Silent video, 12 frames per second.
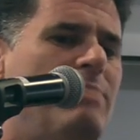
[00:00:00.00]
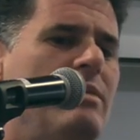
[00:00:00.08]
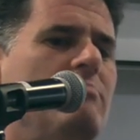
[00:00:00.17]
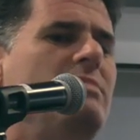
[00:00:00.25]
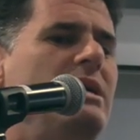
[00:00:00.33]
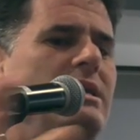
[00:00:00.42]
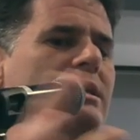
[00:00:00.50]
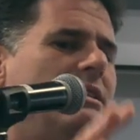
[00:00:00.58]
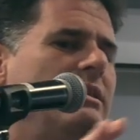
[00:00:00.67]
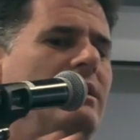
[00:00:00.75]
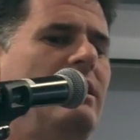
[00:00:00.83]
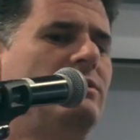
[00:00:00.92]
But
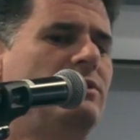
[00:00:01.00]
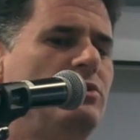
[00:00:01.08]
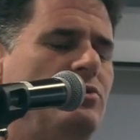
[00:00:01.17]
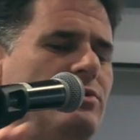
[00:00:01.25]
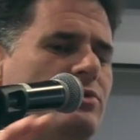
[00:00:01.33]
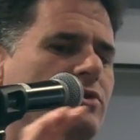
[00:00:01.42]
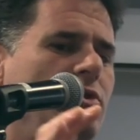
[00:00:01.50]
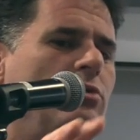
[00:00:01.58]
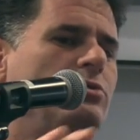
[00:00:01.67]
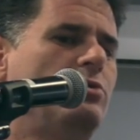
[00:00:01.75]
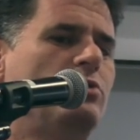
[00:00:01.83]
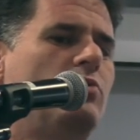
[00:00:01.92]
immediately, as Israel's
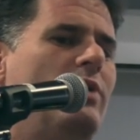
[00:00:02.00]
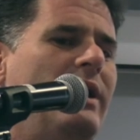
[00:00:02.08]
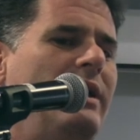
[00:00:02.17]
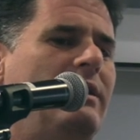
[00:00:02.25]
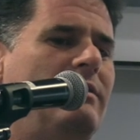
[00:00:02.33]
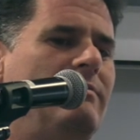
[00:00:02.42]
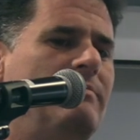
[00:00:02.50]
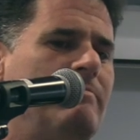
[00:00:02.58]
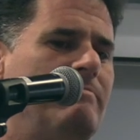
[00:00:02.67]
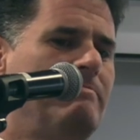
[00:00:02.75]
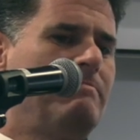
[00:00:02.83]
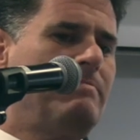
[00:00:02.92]
soldiers went in